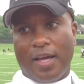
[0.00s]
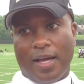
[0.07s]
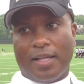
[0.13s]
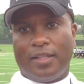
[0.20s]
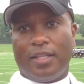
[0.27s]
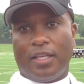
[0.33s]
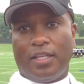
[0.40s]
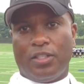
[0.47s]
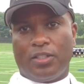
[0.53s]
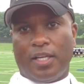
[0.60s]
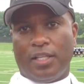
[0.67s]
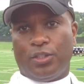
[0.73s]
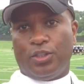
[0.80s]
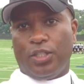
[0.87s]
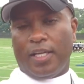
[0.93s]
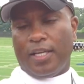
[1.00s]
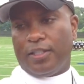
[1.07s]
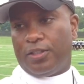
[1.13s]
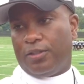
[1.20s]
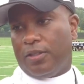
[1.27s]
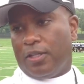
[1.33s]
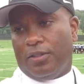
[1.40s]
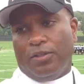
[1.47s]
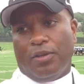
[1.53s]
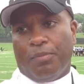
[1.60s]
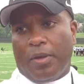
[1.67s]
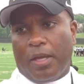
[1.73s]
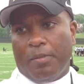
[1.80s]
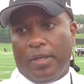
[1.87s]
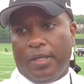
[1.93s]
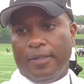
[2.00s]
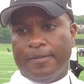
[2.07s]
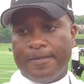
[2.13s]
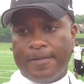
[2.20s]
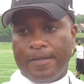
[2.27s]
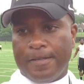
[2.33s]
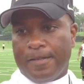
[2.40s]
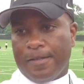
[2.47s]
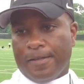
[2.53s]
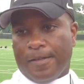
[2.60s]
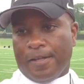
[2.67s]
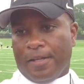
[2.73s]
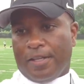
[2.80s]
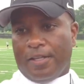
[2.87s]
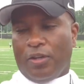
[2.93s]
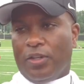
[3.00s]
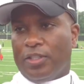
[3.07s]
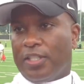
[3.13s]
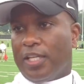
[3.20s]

I think he's got a chance. He's